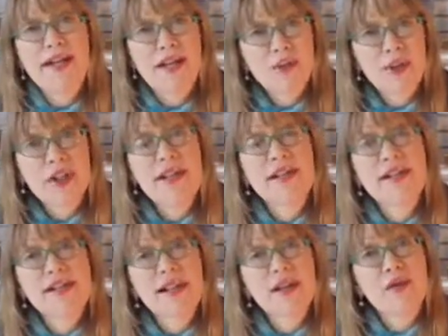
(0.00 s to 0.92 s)
inwardly
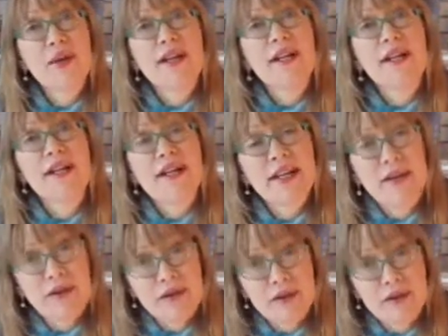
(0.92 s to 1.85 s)
accelerating
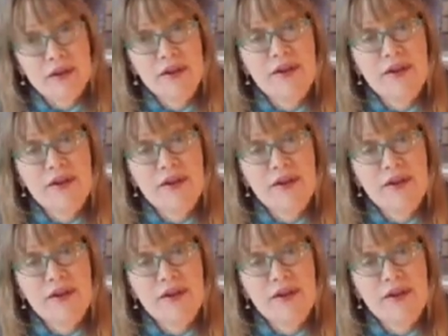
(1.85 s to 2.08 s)
ether